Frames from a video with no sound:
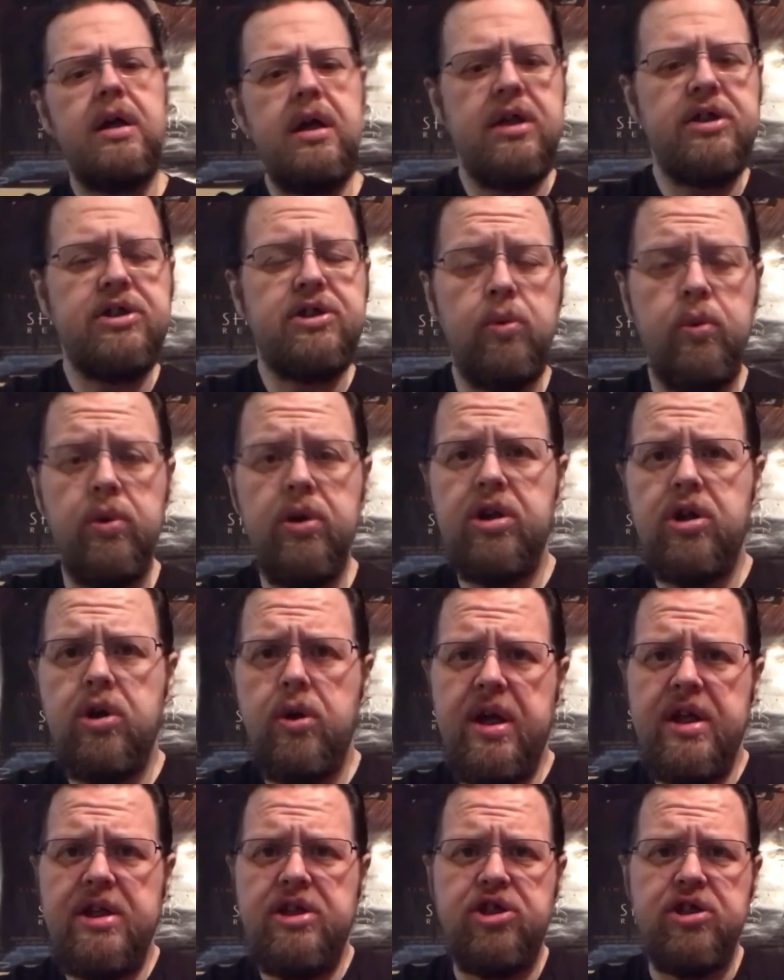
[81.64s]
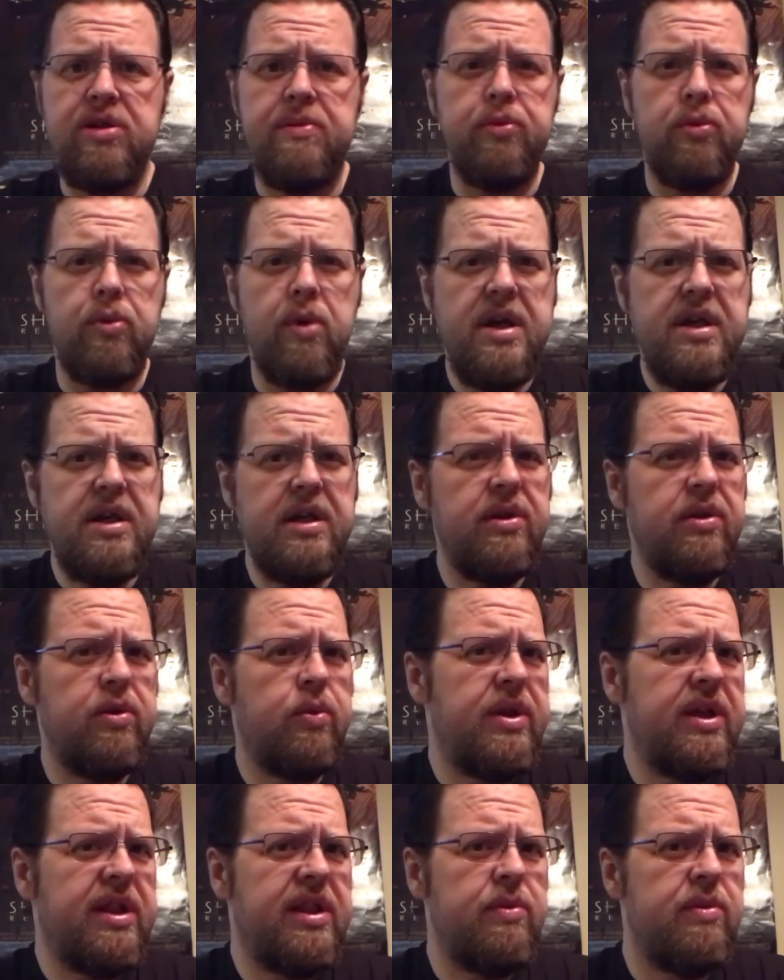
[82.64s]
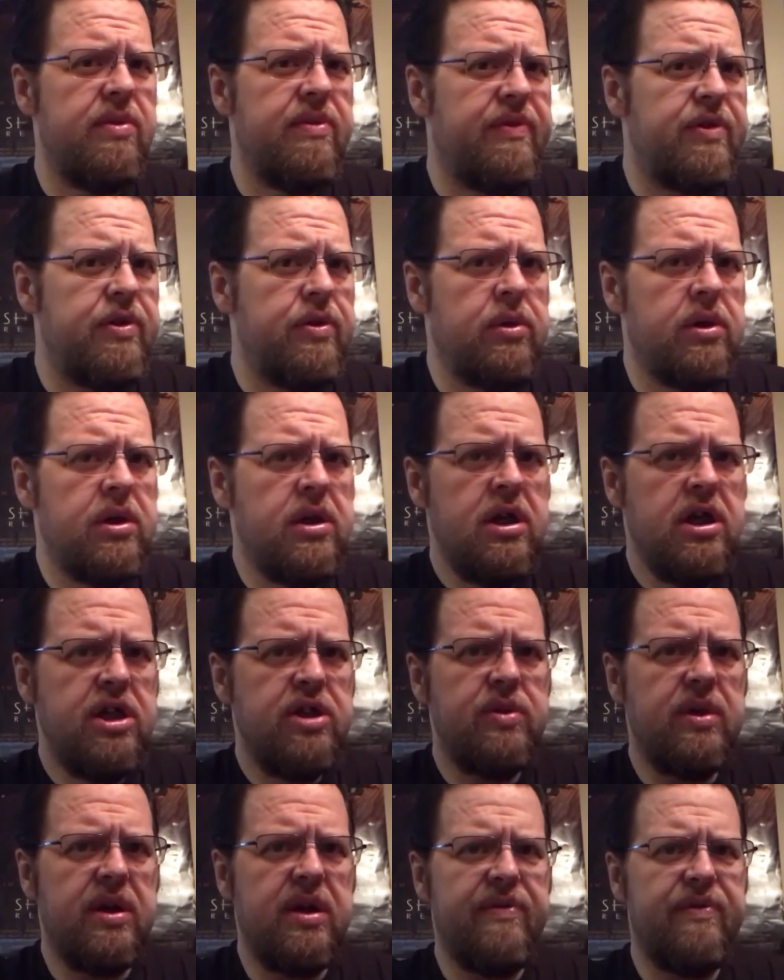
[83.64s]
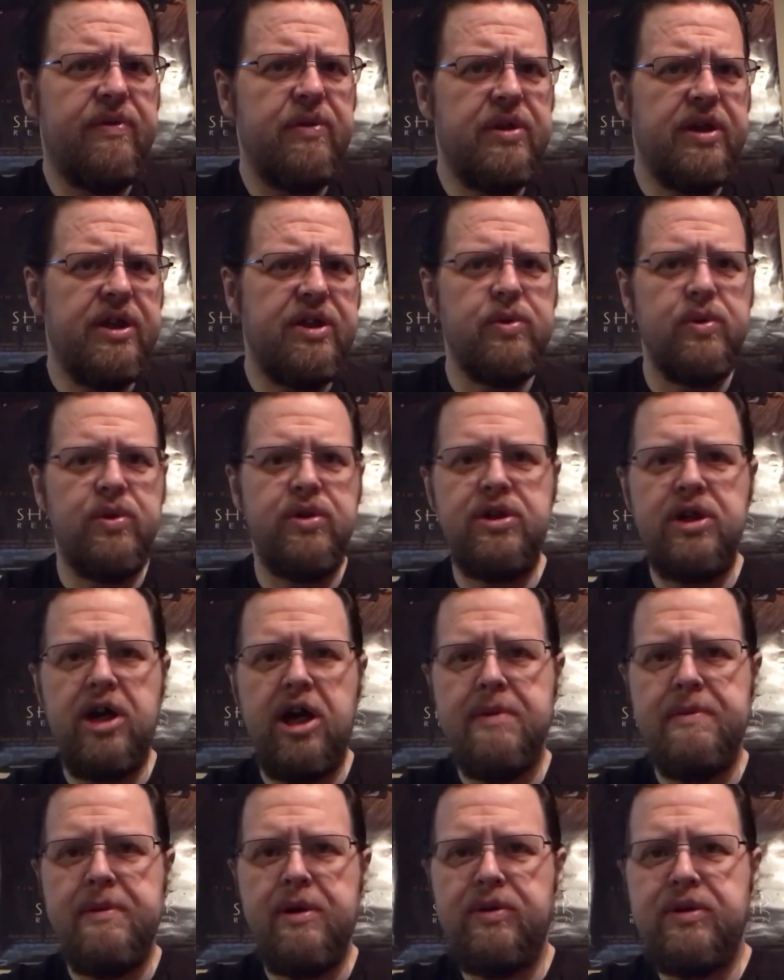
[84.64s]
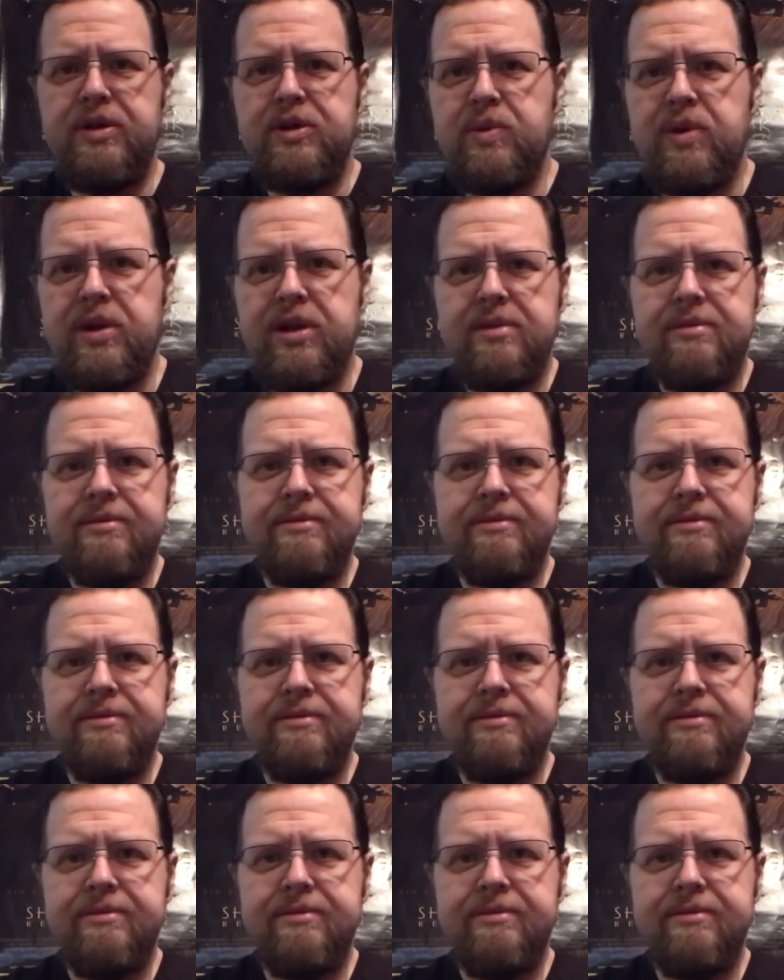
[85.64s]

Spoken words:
So we're going to go ahead and jump right into the weekly review. So we got a few things we're going to talk about this week.